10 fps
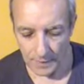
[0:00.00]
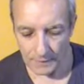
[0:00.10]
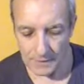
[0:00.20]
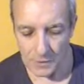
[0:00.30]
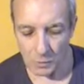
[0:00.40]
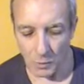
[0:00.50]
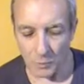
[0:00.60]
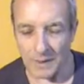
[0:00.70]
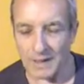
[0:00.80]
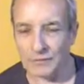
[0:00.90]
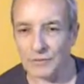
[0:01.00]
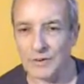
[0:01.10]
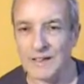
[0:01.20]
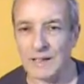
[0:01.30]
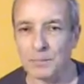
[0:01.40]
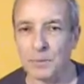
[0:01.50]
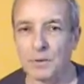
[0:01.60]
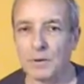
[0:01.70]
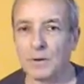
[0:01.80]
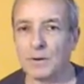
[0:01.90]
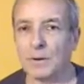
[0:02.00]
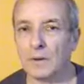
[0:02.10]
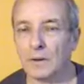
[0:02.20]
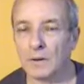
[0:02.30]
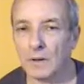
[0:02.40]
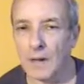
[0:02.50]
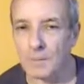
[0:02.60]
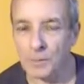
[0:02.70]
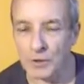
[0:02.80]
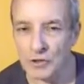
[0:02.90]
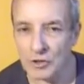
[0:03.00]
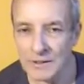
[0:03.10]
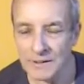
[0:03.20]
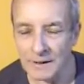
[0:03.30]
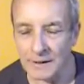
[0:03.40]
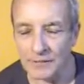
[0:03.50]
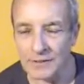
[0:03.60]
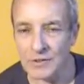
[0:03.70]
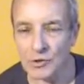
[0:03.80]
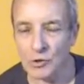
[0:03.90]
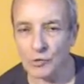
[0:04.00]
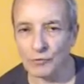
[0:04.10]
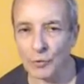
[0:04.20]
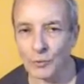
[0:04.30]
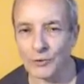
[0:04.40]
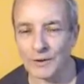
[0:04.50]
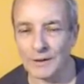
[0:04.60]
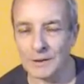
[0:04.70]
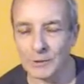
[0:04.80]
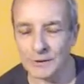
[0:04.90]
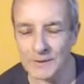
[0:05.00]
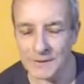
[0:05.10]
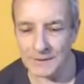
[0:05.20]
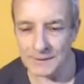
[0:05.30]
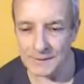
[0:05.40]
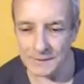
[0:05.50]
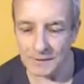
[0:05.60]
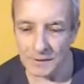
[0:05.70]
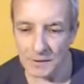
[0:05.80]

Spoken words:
And this is what we have to keep appreciating, this twofold egolessness.